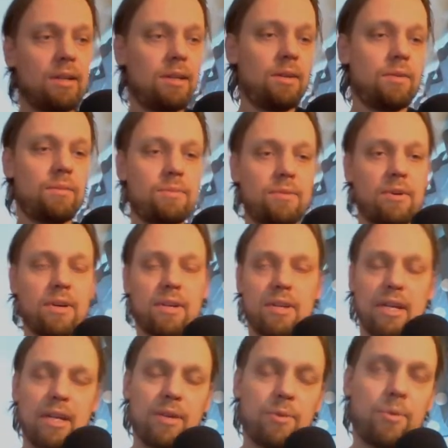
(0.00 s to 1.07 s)

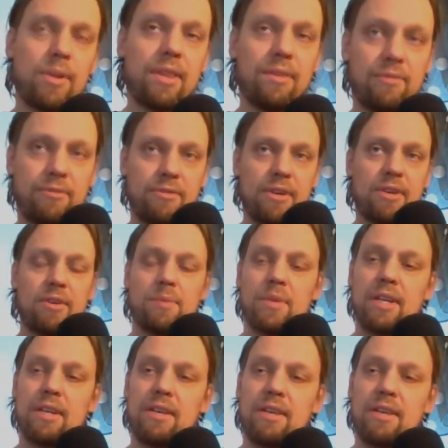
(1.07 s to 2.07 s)
working with very many